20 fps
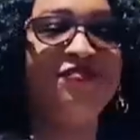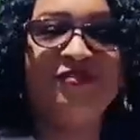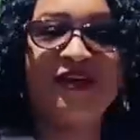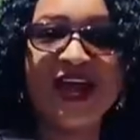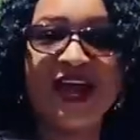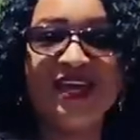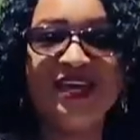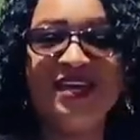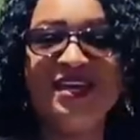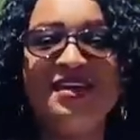
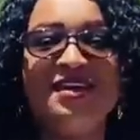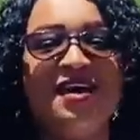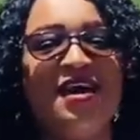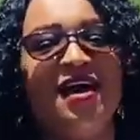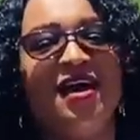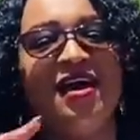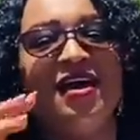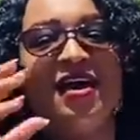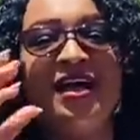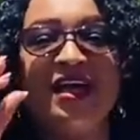right
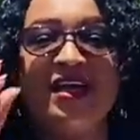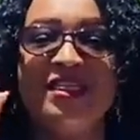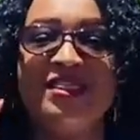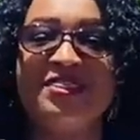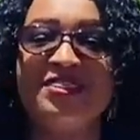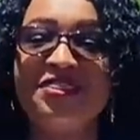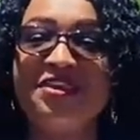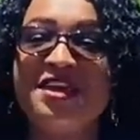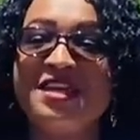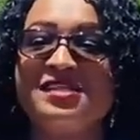here.
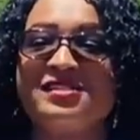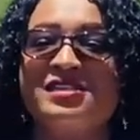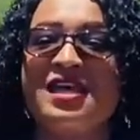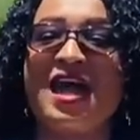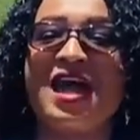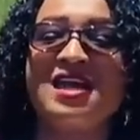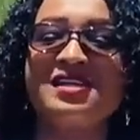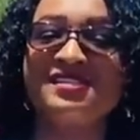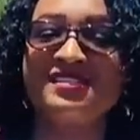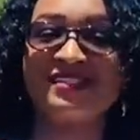This
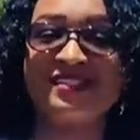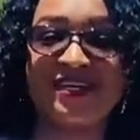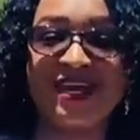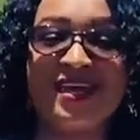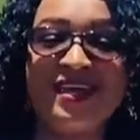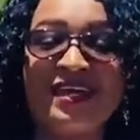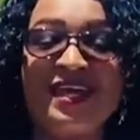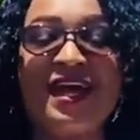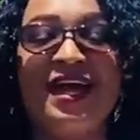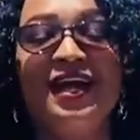has
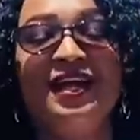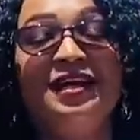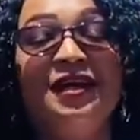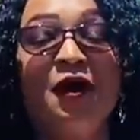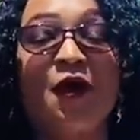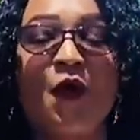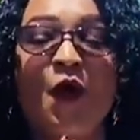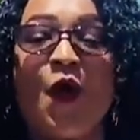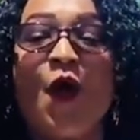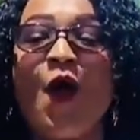taken
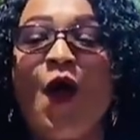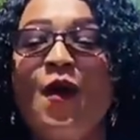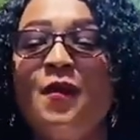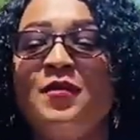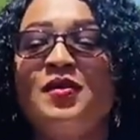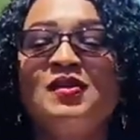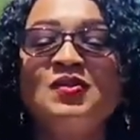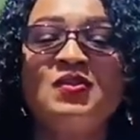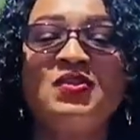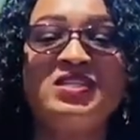
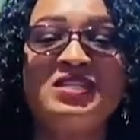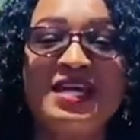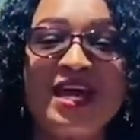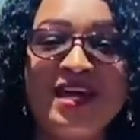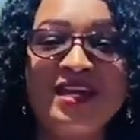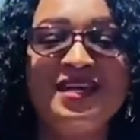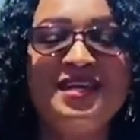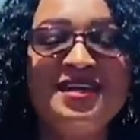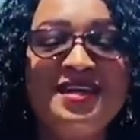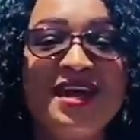almost
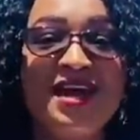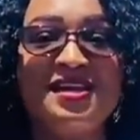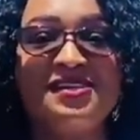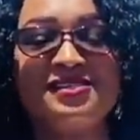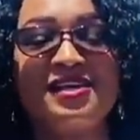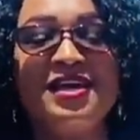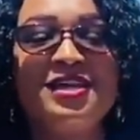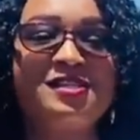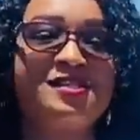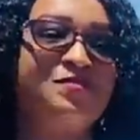10 years.
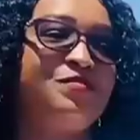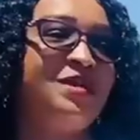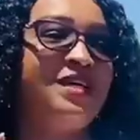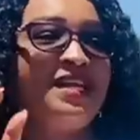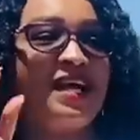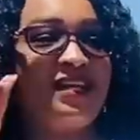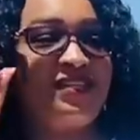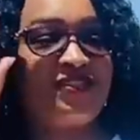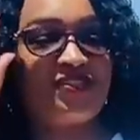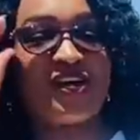It's
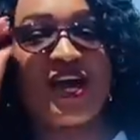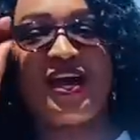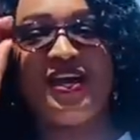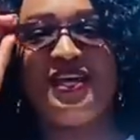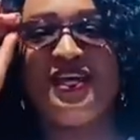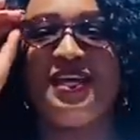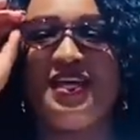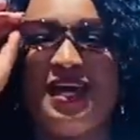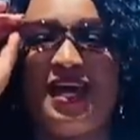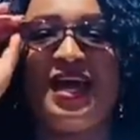been a
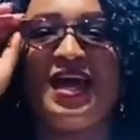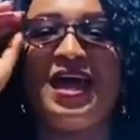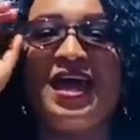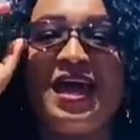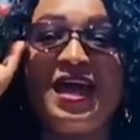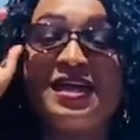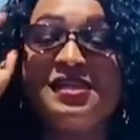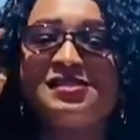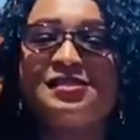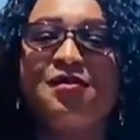journey.
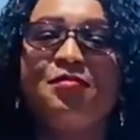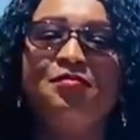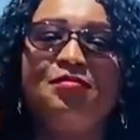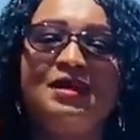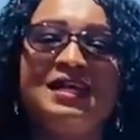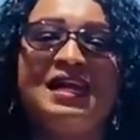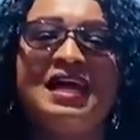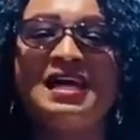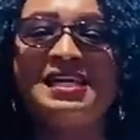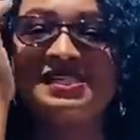It's a
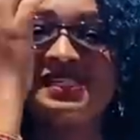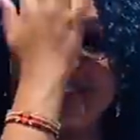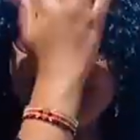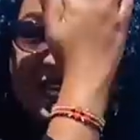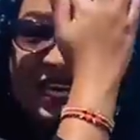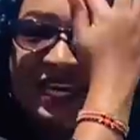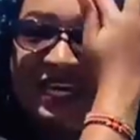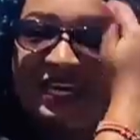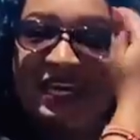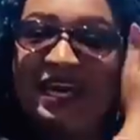
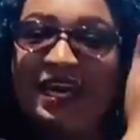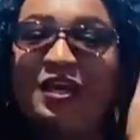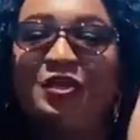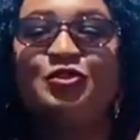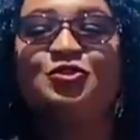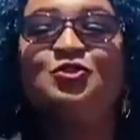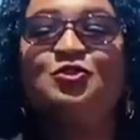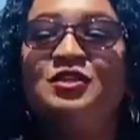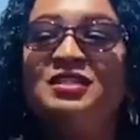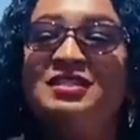blessing.
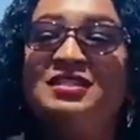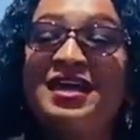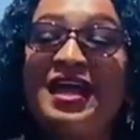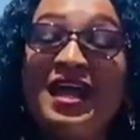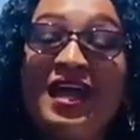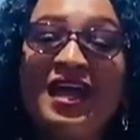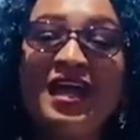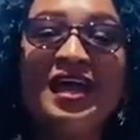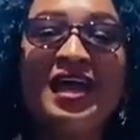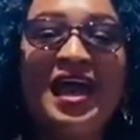
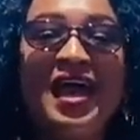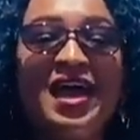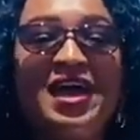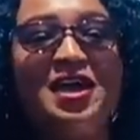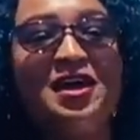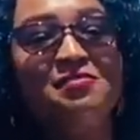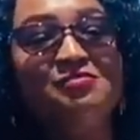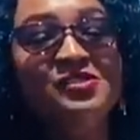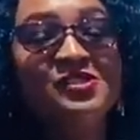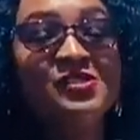Today, I am